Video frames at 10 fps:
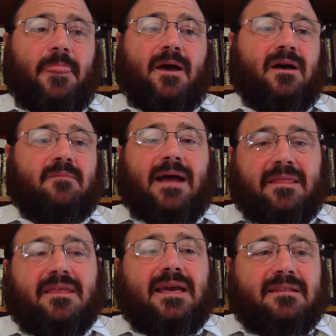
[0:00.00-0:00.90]
I
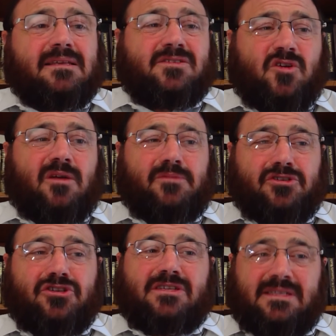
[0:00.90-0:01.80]
think at this time you
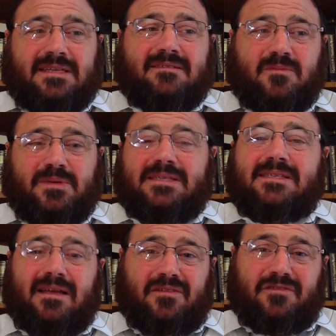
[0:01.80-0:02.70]
just need to be
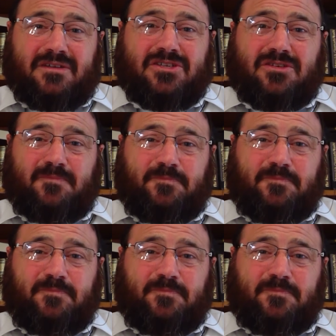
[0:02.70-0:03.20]
selfish.